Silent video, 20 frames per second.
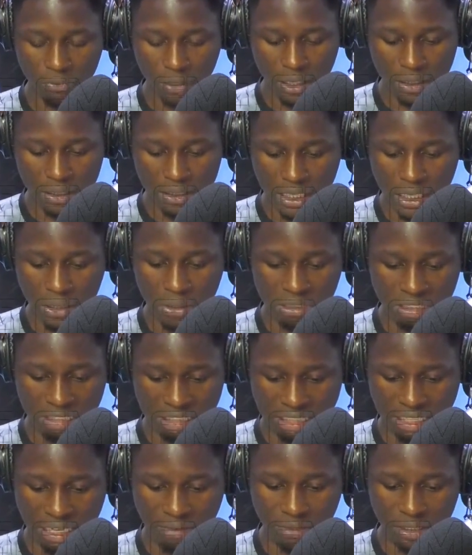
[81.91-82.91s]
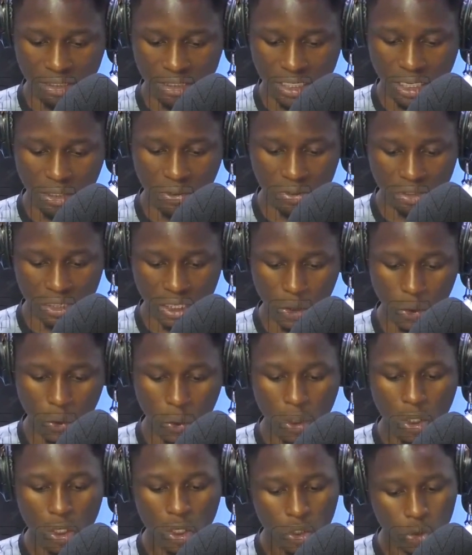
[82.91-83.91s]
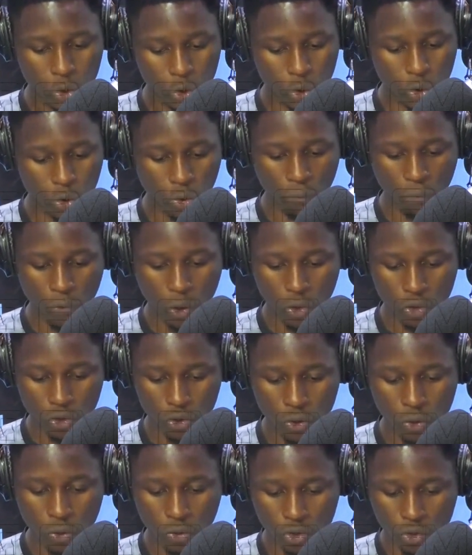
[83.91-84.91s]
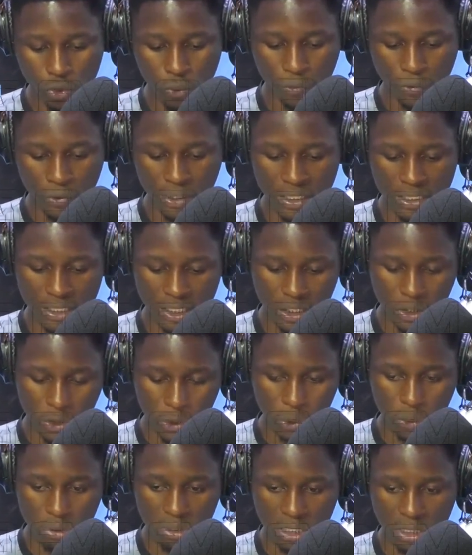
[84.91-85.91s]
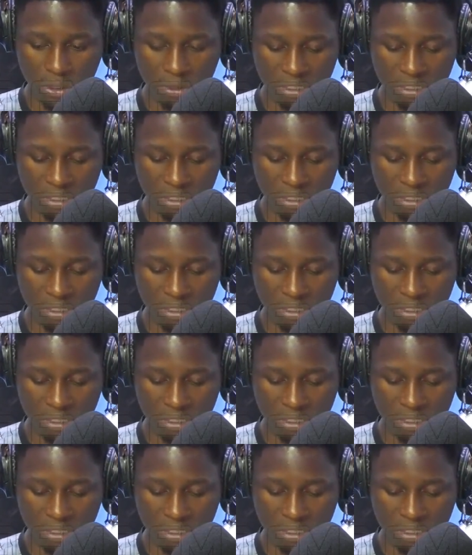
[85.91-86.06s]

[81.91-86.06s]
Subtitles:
0700-2242-2362,